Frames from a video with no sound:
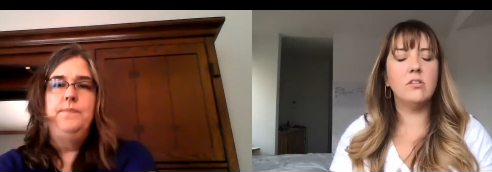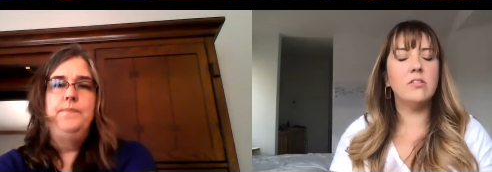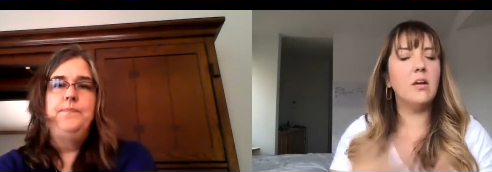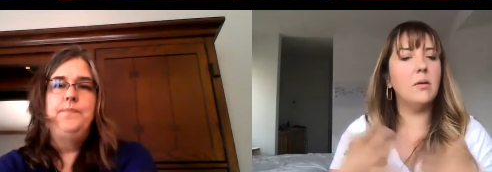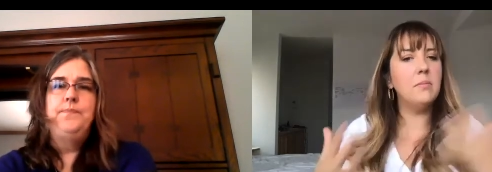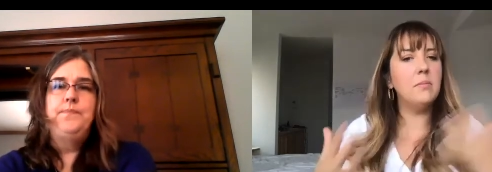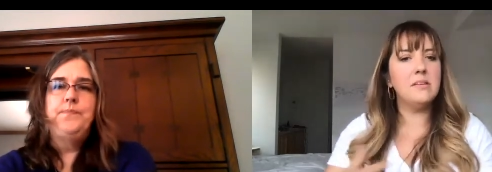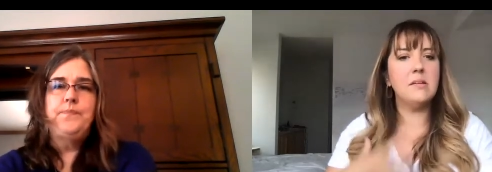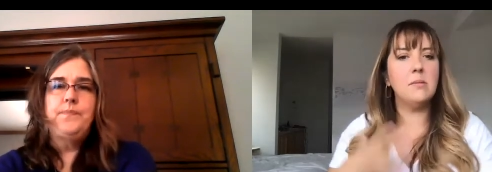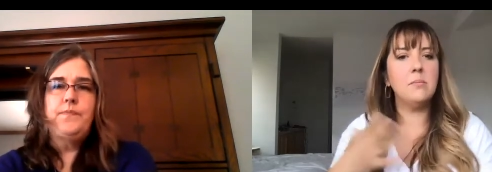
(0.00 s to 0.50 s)
Speaker 1: Tell
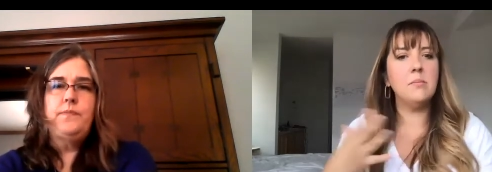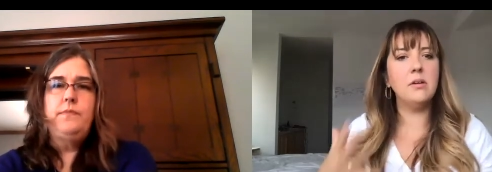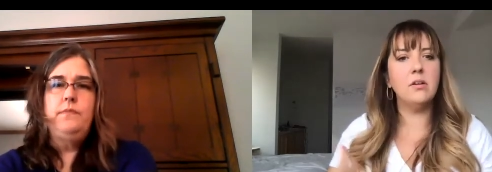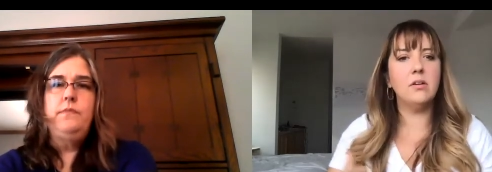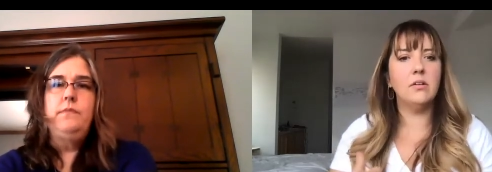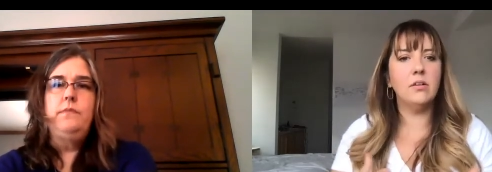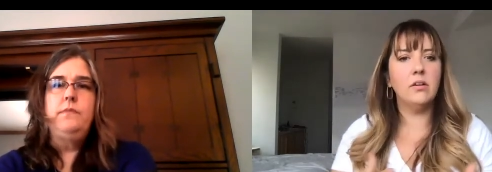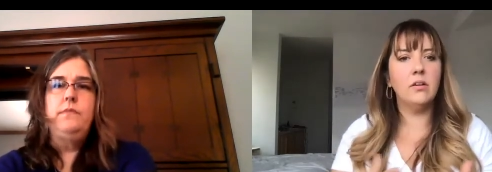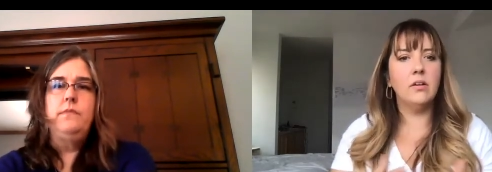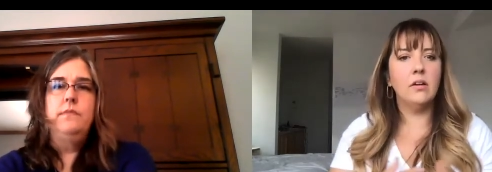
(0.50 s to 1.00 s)
me some of
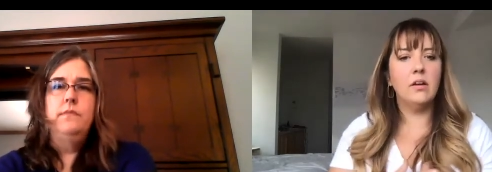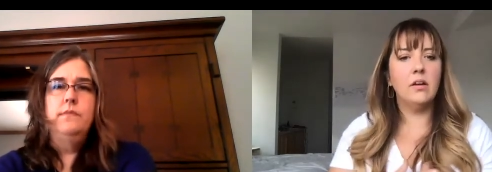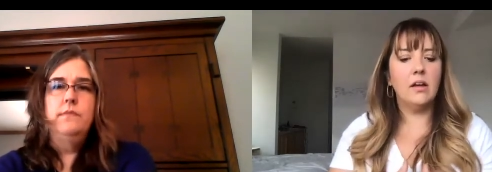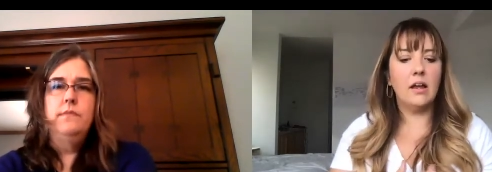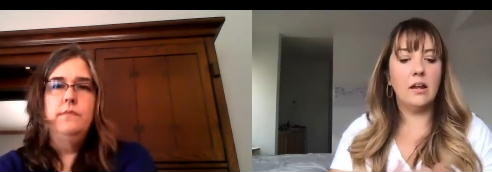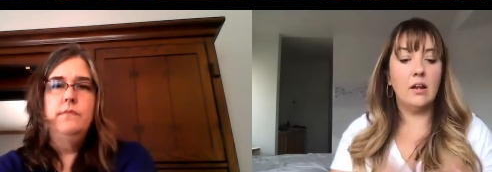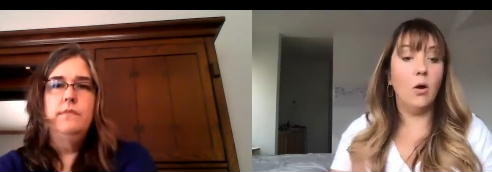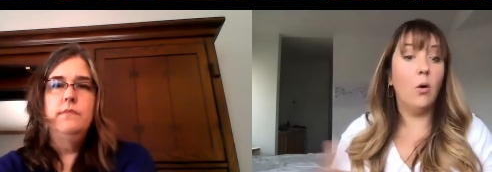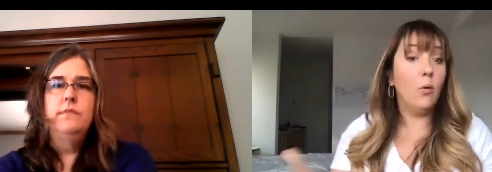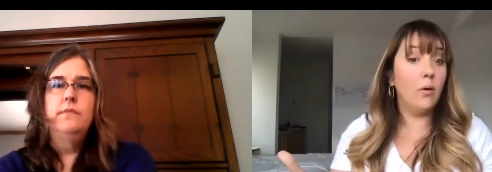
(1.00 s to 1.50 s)
your
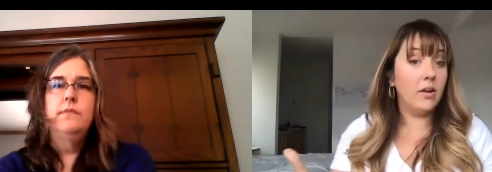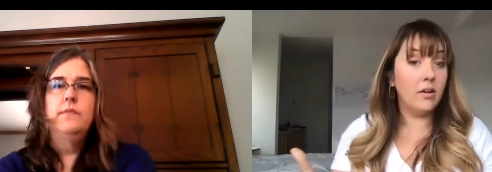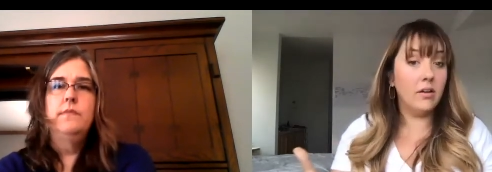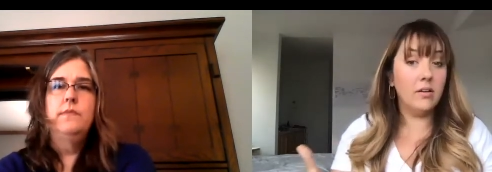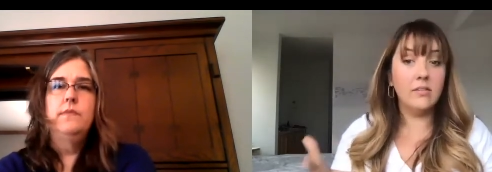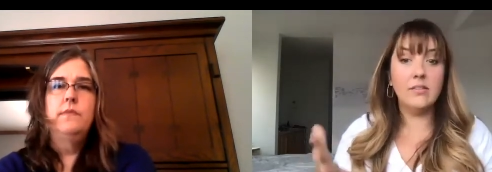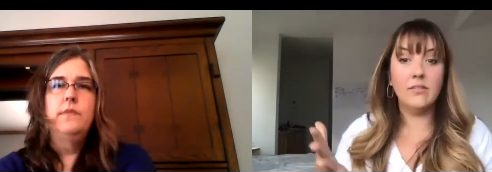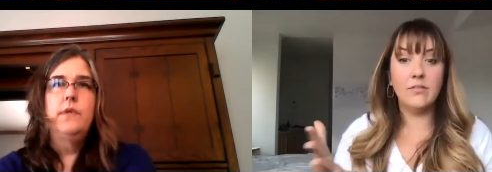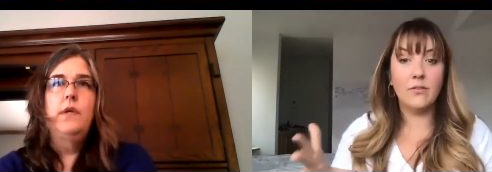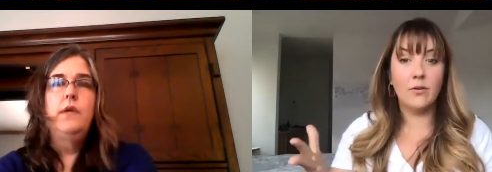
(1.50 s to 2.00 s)
and
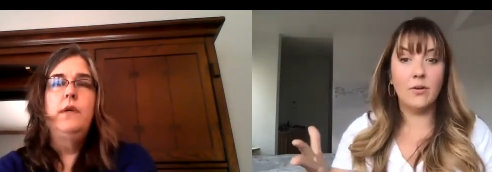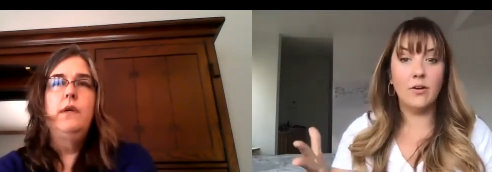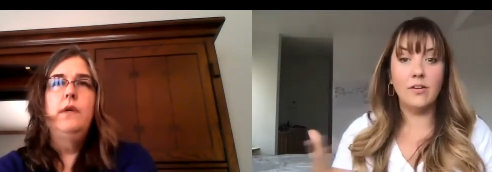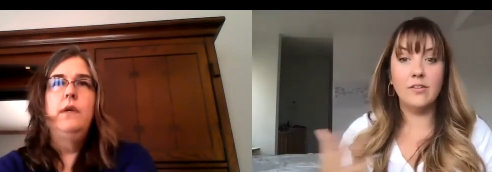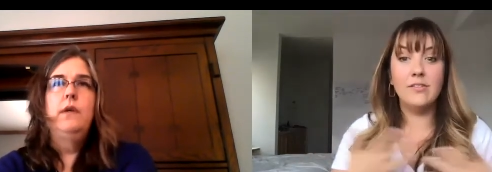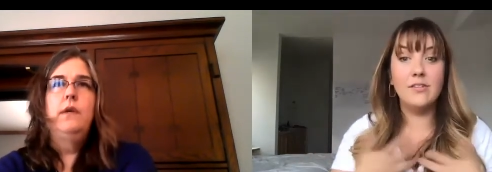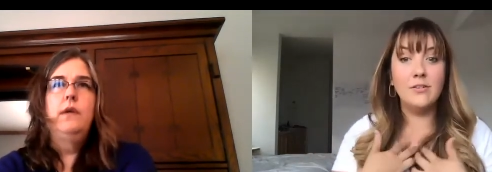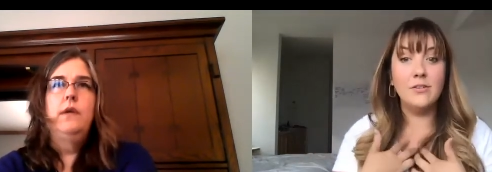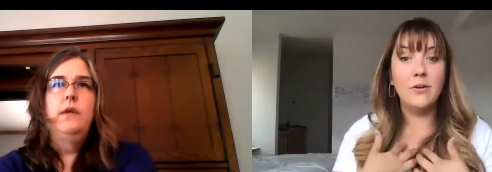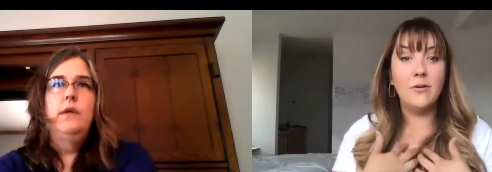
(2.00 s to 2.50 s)
oils, of course.
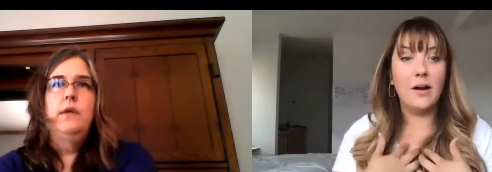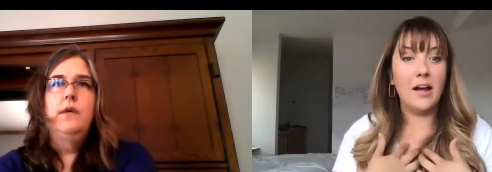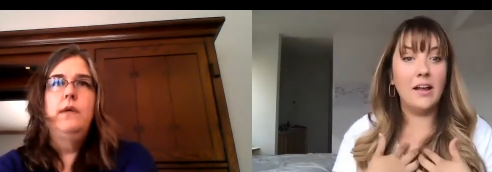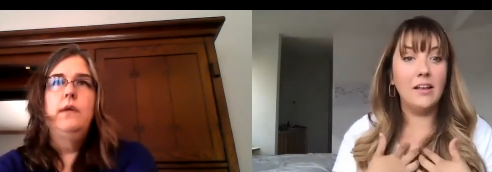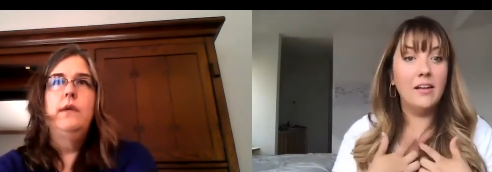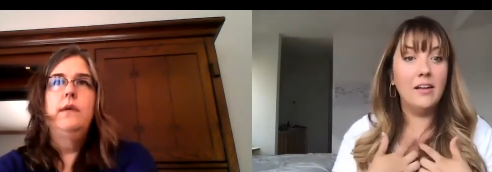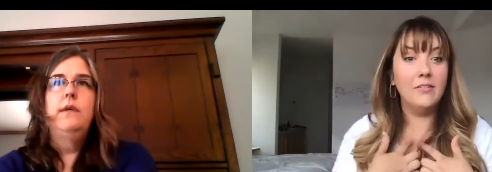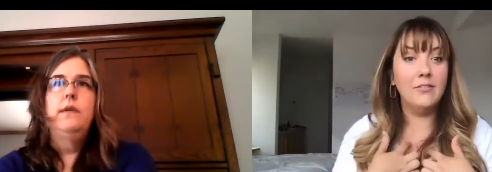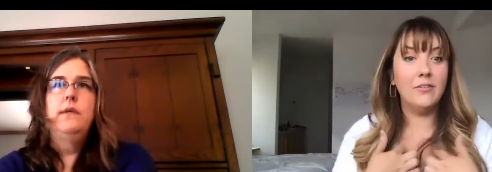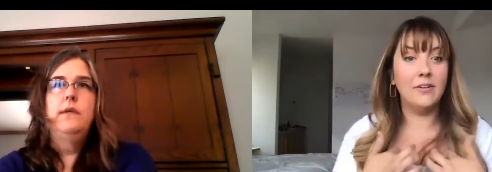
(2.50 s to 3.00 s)
You know I
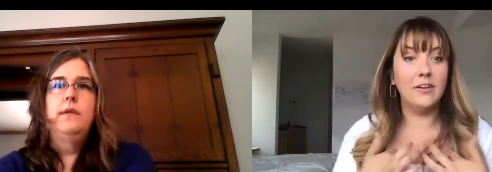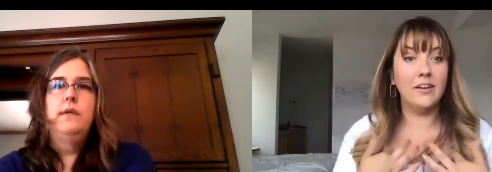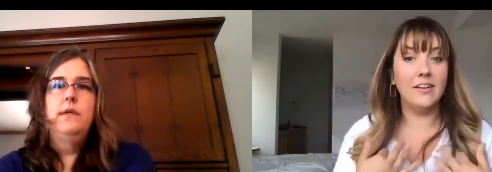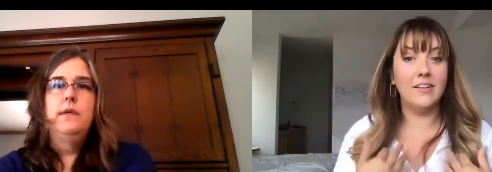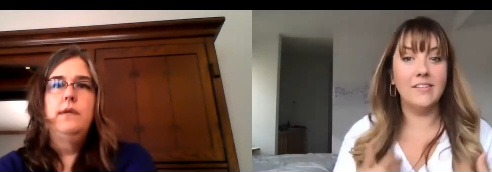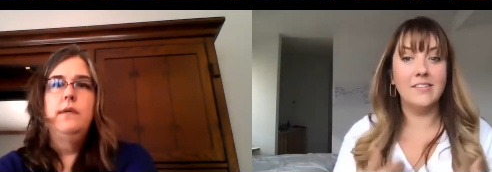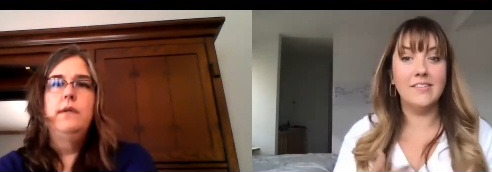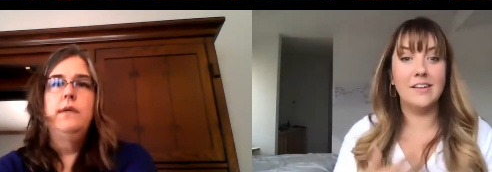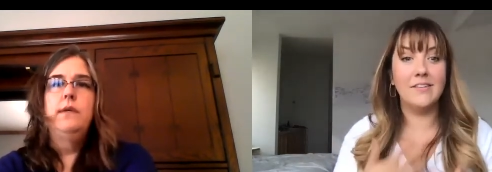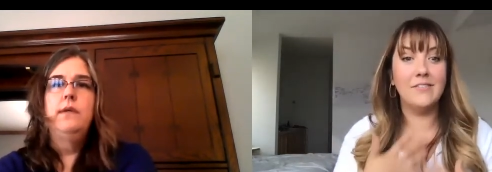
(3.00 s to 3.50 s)
love
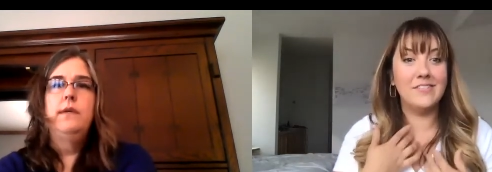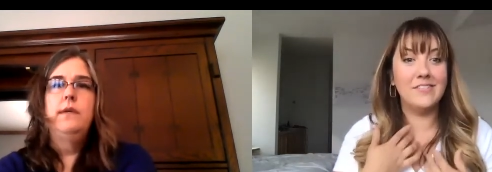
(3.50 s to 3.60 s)
oils; they've